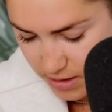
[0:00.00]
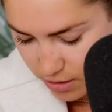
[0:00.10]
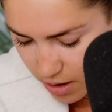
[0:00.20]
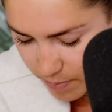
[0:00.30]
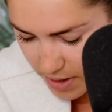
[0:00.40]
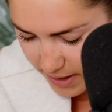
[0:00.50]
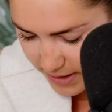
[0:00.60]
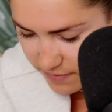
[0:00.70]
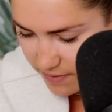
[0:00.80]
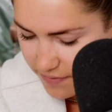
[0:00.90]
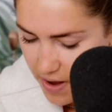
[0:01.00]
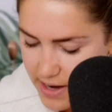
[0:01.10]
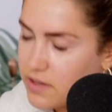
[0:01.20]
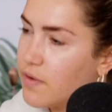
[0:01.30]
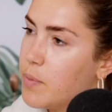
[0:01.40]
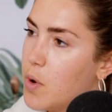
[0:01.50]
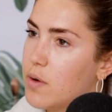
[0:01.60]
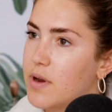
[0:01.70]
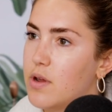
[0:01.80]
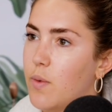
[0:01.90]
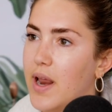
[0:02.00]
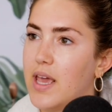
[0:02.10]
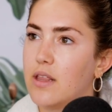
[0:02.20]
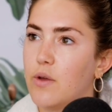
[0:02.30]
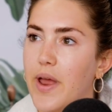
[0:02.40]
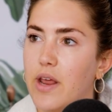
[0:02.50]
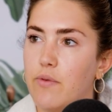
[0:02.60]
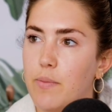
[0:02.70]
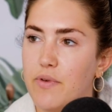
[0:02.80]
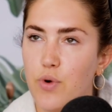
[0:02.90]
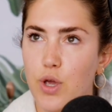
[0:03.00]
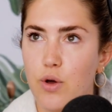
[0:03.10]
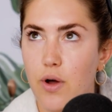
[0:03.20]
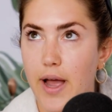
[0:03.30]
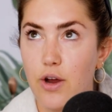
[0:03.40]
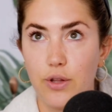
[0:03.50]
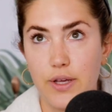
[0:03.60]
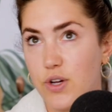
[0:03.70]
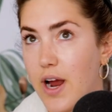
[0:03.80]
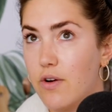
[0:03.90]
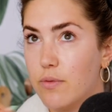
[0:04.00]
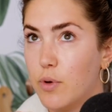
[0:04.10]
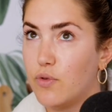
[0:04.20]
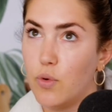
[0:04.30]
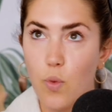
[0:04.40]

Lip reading: a lookbook. It's for fun. It's for bored when you're waiting in the waiting room before you go get your laser hair removal,